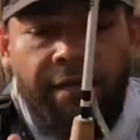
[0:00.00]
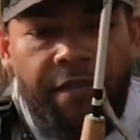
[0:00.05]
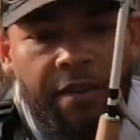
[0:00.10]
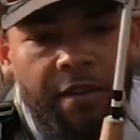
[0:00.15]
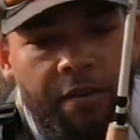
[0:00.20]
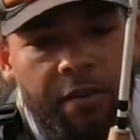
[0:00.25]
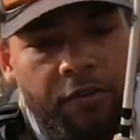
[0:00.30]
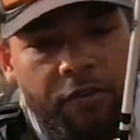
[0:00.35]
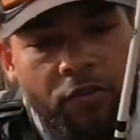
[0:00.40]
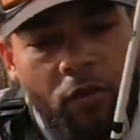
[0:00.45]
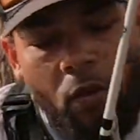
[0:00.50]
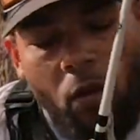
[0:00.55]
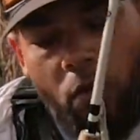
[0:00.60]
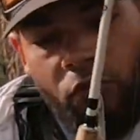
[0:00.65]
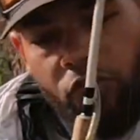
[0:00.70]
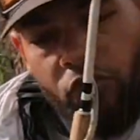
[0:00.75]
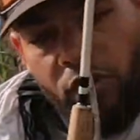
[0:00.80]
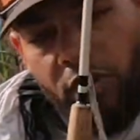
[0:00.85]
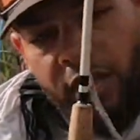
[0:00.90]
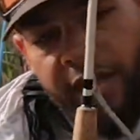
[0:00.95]
here is an
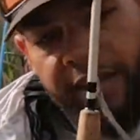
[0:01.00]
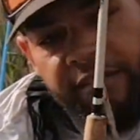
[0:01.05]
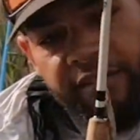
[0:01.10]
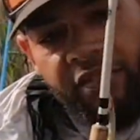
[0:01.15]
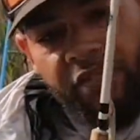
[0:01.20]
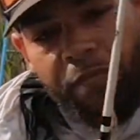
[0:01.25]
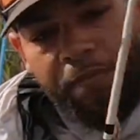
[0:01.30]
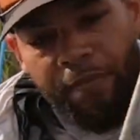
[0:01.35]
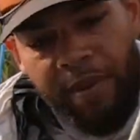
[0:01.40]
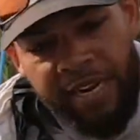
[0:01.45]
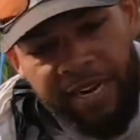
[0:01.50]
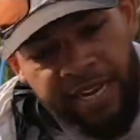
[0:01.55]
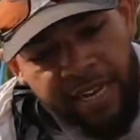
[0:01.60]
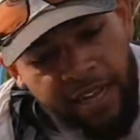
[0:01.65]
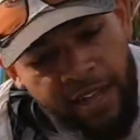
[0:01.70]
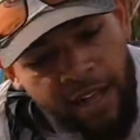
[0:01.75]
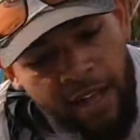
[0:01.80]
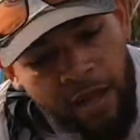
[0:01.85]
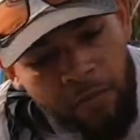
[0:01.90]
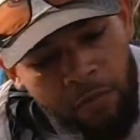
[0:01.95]
ultralight spinning
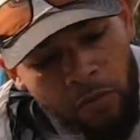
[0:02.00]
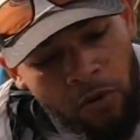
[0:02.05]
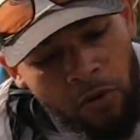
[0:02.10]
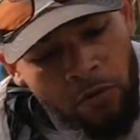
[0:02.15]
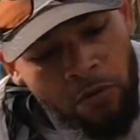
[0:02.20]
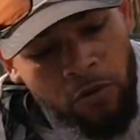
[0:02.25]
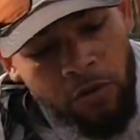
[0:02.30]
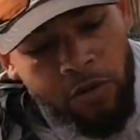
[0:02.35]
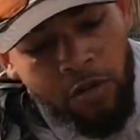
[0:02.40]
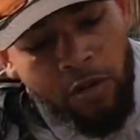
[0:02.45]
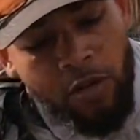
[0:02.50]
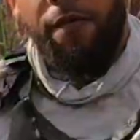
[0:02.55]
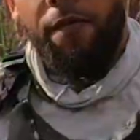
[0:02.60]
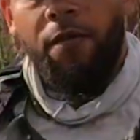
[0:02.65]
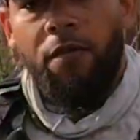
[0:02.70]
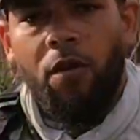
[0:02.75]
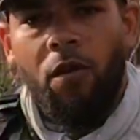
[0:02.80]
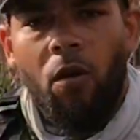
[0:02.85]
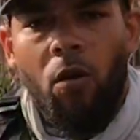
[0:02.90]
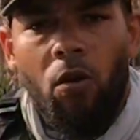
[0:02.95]
combo. For
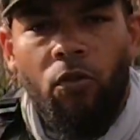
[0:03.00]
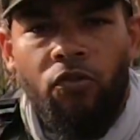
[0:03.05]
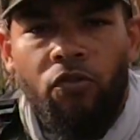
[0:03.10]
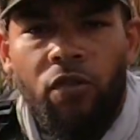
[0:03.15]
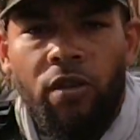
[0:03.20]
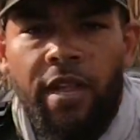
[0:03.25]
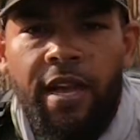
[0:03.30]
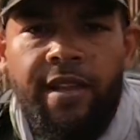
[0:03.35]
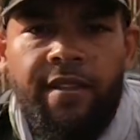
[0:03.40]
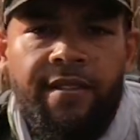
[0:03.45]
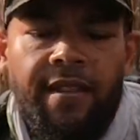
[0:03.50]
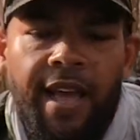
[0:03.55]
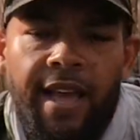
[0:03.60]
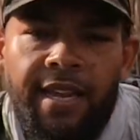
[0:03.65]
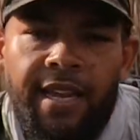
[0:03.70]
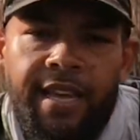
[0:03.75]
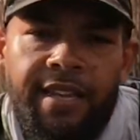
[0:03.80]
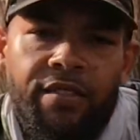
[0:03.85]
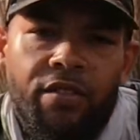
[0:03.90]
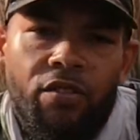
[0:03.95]
the ultralights, I
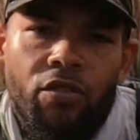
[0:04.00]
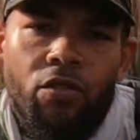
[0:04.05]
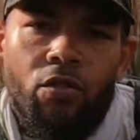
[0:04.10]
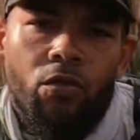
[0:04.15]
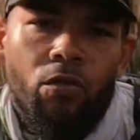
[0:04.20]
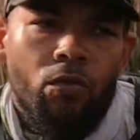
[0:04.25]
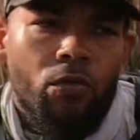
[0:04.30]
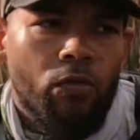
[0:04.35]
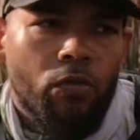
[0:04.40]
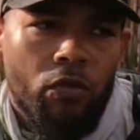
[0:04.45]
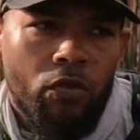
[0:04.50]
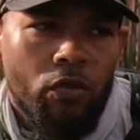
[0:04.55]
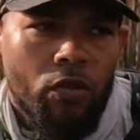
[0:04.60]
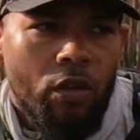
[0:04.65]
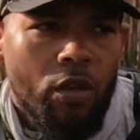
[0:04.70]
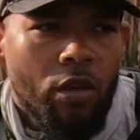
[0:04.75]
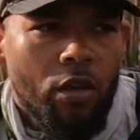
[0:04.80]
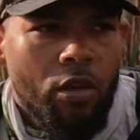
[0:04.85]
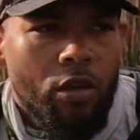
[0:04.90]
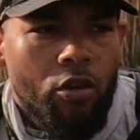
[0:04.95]
like to use
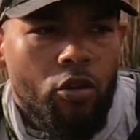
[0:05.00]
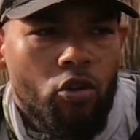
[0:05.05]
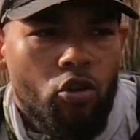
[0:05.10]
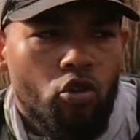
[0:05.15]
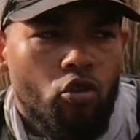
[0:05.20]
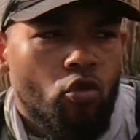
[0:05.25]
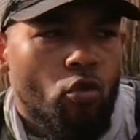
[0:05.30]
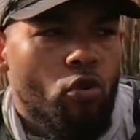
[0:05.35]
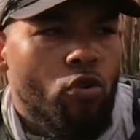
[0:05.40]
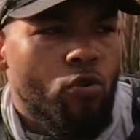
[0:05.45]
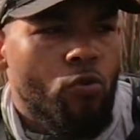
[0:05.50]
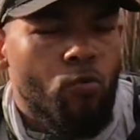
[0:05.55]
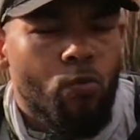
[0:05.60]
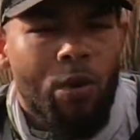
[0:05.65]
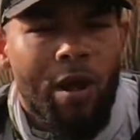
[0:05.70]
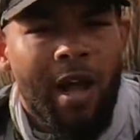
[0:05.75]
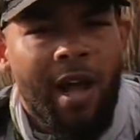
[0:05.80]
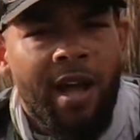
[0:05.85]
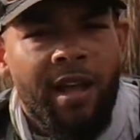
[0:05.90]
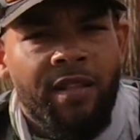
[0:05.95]
shorter
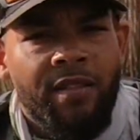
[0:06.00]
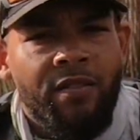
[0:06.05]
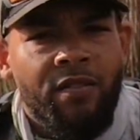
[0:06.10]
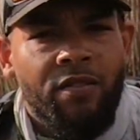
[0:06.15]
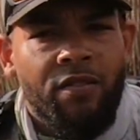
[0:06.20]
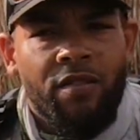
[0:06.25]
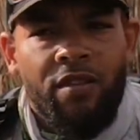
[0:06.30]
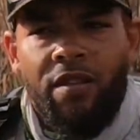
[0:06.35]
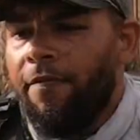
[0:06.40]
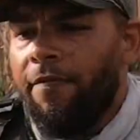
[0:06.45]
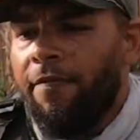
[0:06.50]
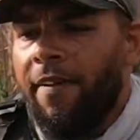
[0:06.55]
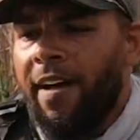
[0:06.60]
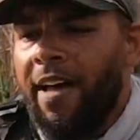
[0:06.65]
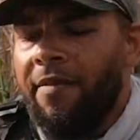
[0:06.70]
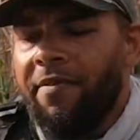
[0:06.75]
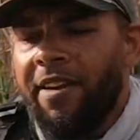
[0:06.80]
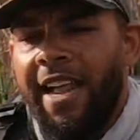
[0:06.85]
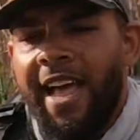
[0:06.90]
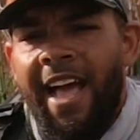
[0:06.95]
rods,
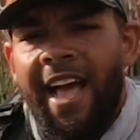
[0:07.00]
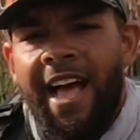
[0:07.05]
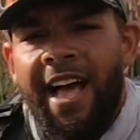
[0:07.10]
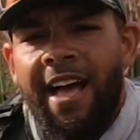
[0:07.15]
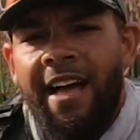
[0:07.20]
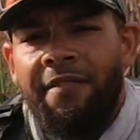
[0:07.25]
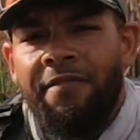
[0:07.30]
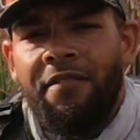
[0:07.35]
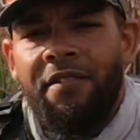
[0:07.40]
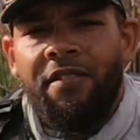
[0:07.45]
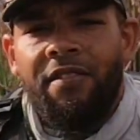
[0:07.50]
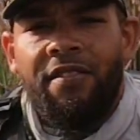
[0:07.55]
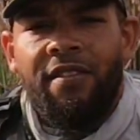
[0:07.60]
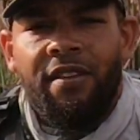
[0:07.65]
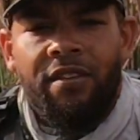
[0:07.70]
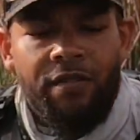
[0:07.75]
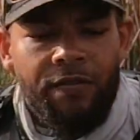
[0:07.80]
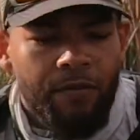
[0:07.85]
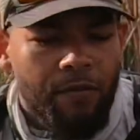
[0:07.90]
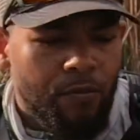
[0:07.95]
5.5 to
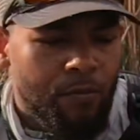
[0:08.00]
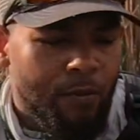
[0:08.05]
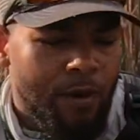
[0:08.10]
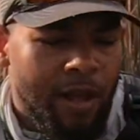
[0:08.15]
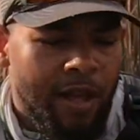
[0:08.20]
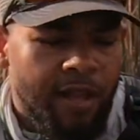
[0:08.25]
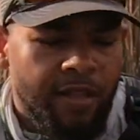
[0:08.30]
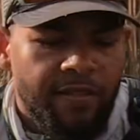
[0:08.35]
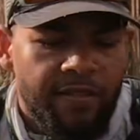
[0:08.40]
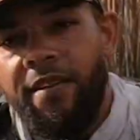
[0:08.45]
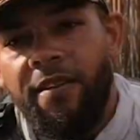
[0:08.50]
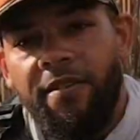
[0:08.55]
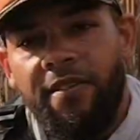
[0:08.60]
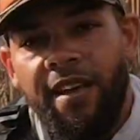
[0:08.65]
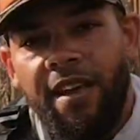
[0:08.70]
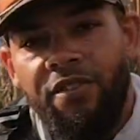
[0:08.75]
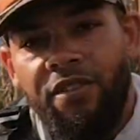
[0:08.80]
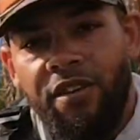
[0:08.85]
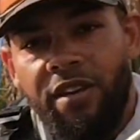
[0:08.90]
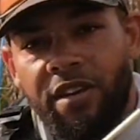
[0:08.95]
6 foot rods. There's
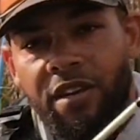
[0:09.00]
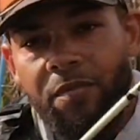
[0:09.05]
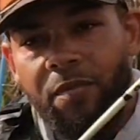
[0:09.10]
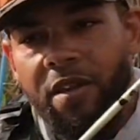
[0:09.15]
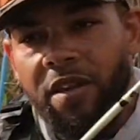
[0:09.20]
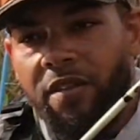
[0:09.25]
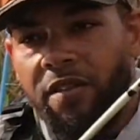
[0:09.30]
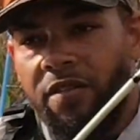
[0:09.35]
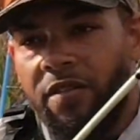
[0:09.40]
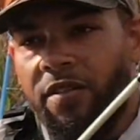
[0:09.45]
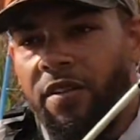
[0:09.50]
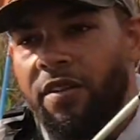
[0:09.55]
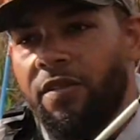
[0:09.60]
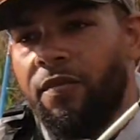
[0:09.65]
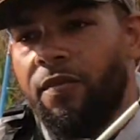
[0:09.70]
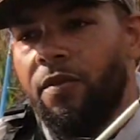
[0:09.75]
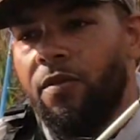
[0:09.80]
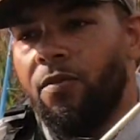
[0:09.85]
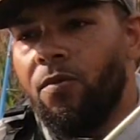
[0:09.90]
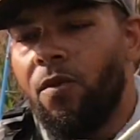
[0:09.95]
actually going to be a 6
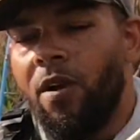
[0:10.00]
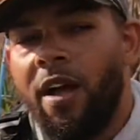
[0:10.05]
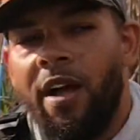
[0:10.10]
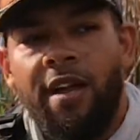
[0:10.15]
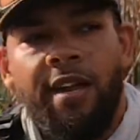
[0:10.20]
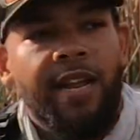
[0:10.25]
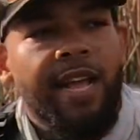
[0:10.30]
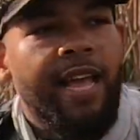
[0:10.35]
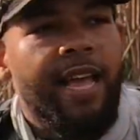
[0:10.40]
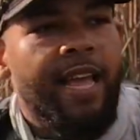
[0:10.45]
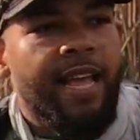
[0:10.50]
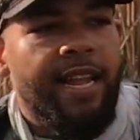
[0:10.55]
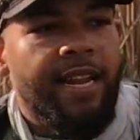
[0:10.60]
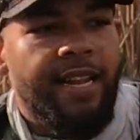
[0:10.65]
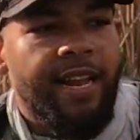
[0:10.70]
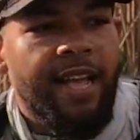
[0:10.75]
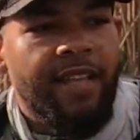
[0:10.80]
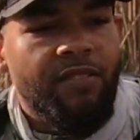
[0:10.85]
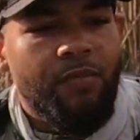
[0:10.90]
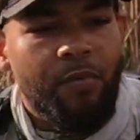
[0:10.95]
foot rod, and
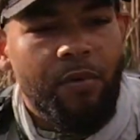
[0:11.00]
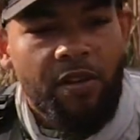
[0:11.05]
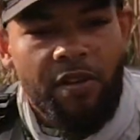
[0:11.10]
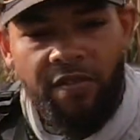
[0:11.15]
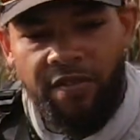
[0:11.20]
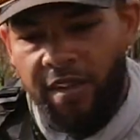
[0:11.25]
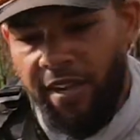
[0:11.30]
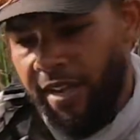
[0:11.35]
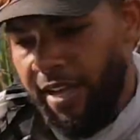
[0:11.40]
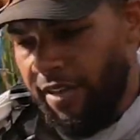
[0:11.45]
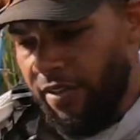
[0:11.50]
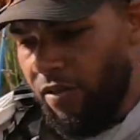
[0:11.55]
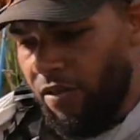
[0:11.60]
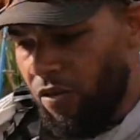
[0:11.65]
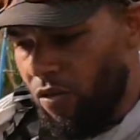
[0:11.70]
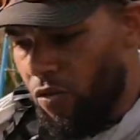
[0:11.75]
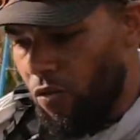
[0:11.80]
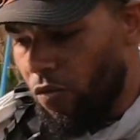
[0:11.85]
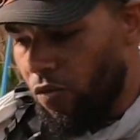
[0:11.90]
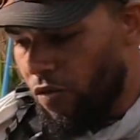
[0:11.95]
that's because I like to
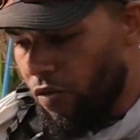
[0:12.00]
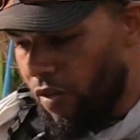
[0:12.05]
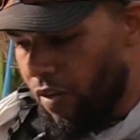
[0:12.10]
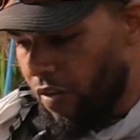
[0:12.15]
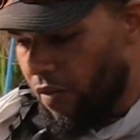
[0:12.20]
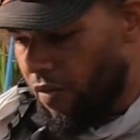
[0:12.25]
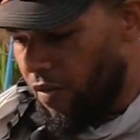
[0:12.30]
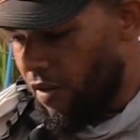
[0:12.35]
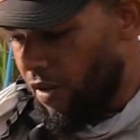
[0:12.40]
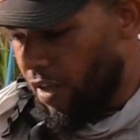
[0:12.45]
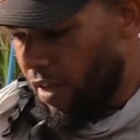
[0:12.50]
use this